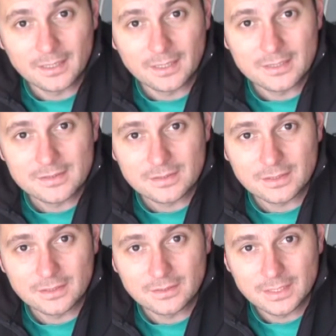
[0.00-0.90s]
guys, so
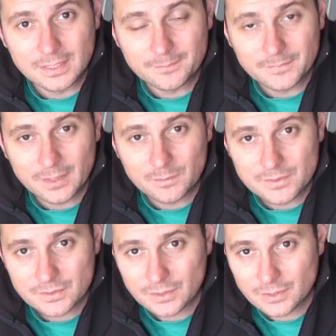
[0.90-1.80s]
yeah, we're
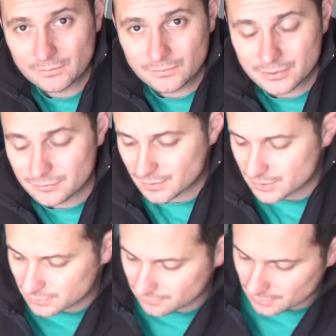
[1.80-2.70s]
starting on the
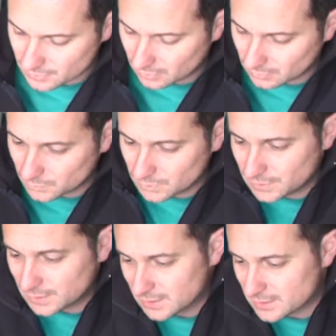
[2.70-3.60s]
restoration of this old
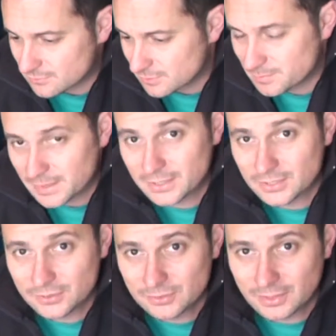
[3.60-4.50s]
wooden strip plank
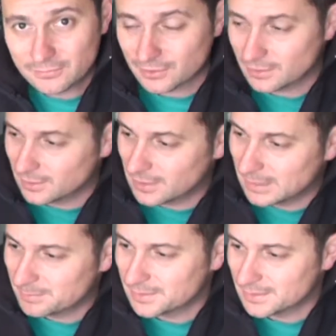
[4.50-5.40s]
canoe. I've got a little
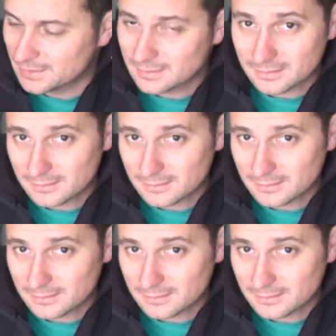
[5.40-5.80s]
helper here.